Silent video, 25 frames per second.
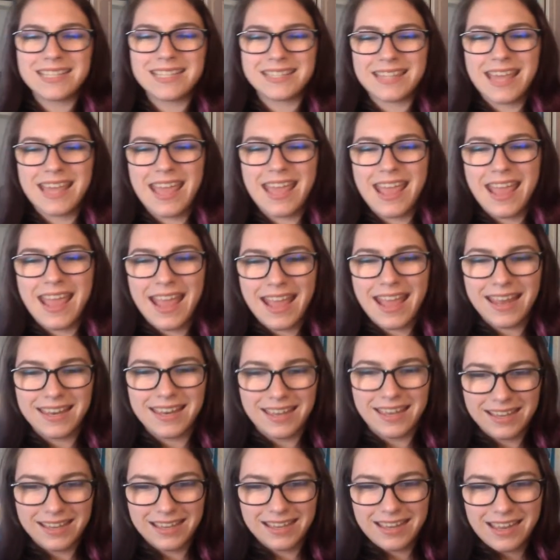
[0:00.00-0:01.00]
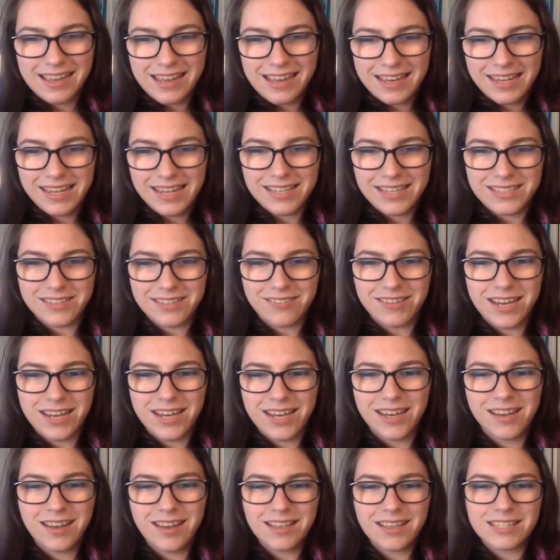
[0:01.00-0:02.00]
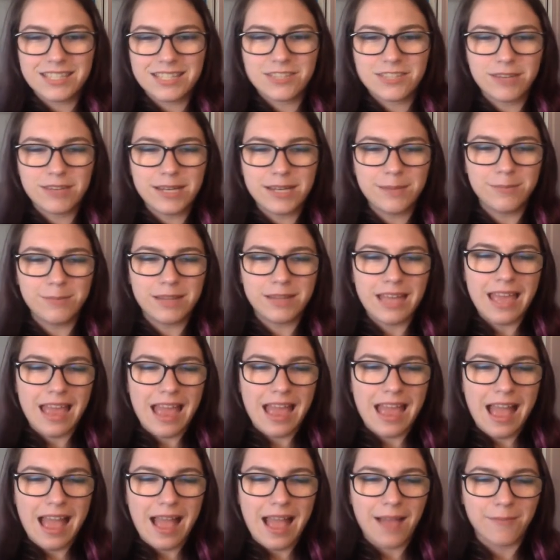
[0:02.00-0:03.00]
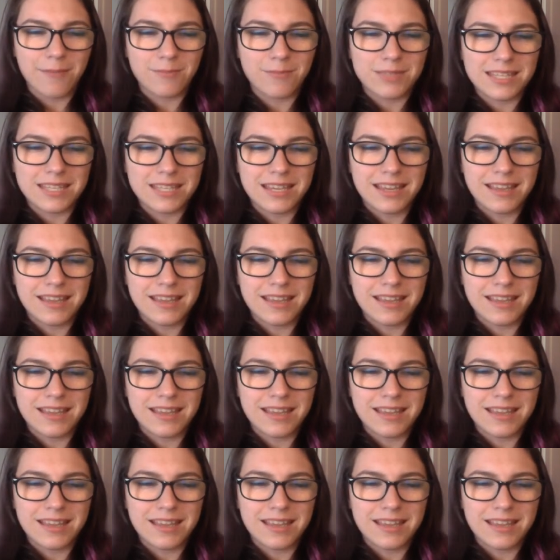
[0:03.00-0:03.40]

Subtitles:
Thing! He donated on Streamlabs!